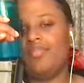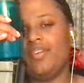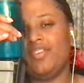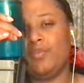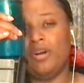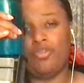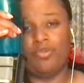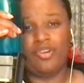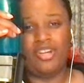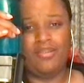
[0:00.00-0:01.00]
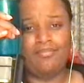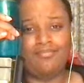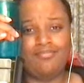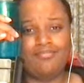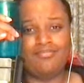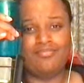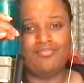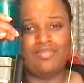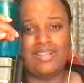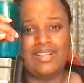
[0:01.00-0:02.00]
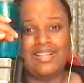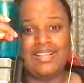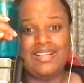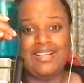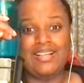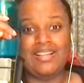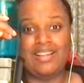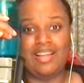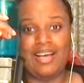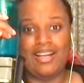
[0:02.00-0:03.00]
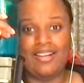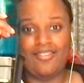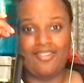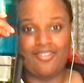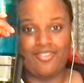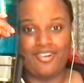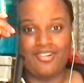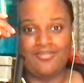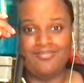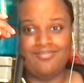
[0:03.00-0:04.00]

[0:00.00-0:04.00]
if the water's murky, let it sit still